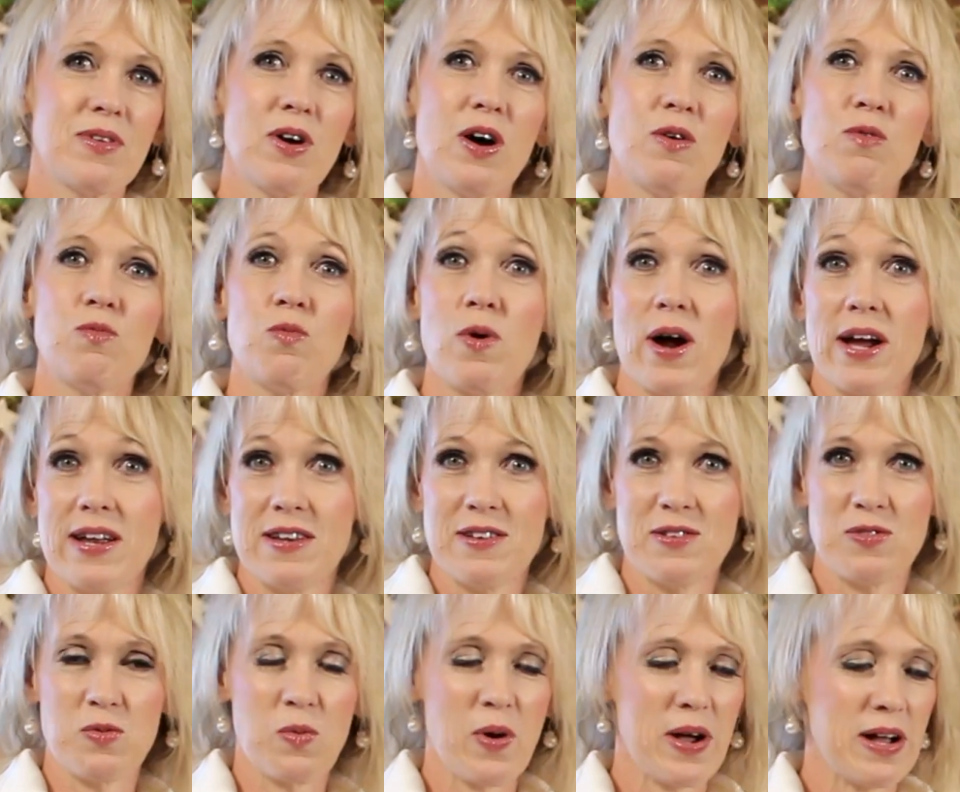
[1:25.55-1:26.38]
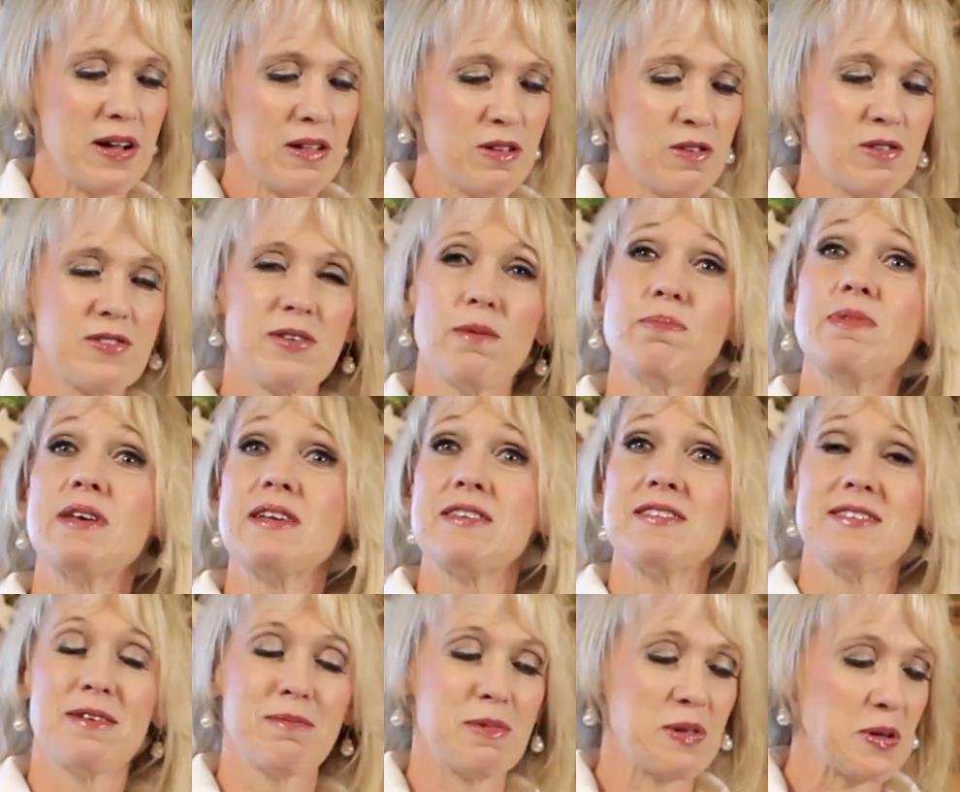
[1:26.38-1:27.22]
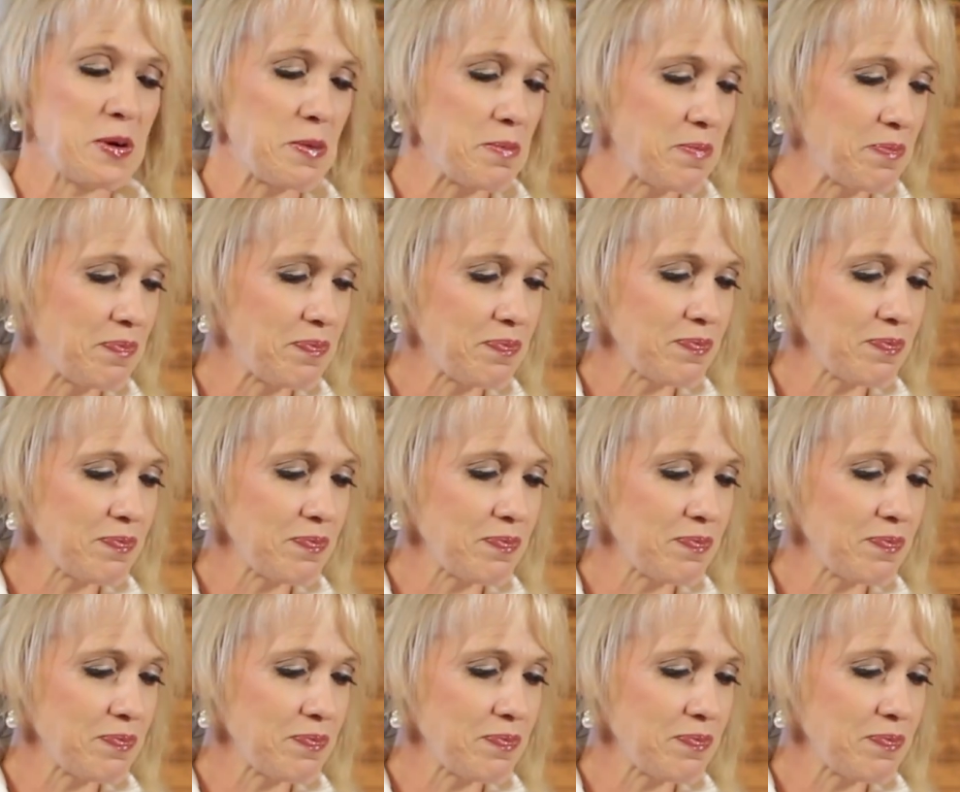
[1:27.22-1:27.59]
write as well, or something similar.